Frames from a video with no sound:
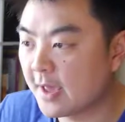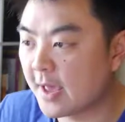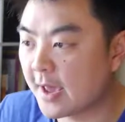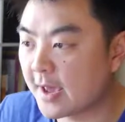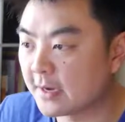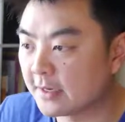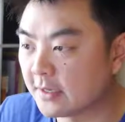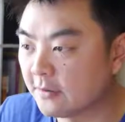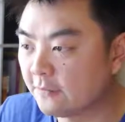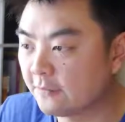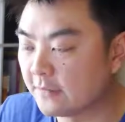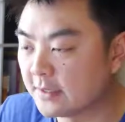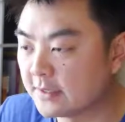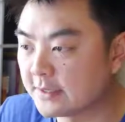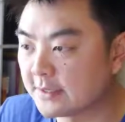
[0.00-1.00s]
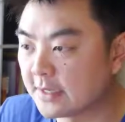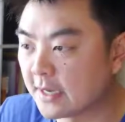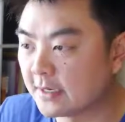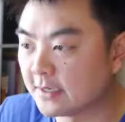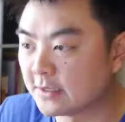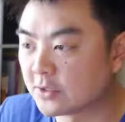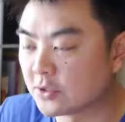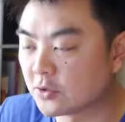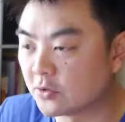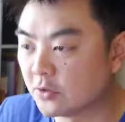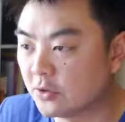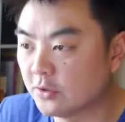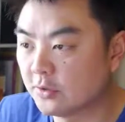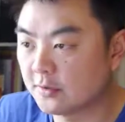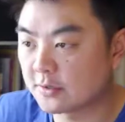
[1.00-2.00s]
And if isDead is
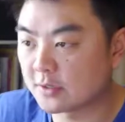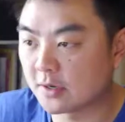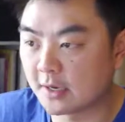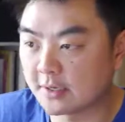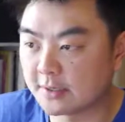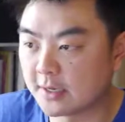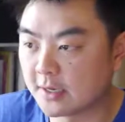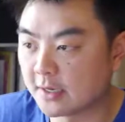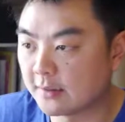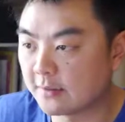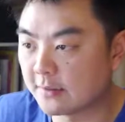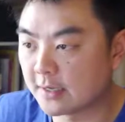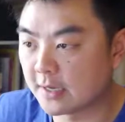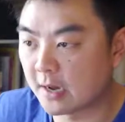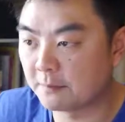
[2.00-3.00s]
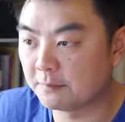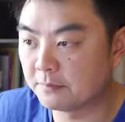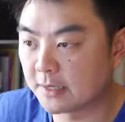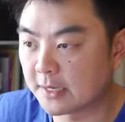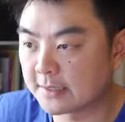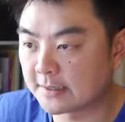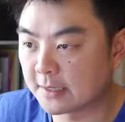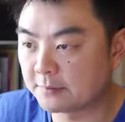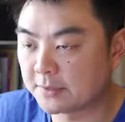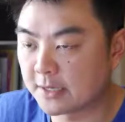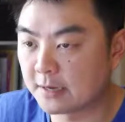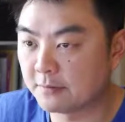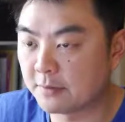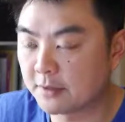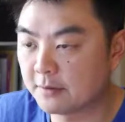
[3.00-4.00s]
true, so under the player's
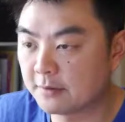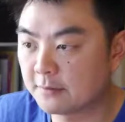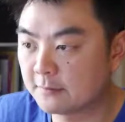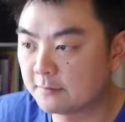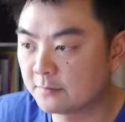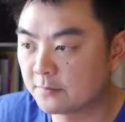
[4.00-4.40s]
update method,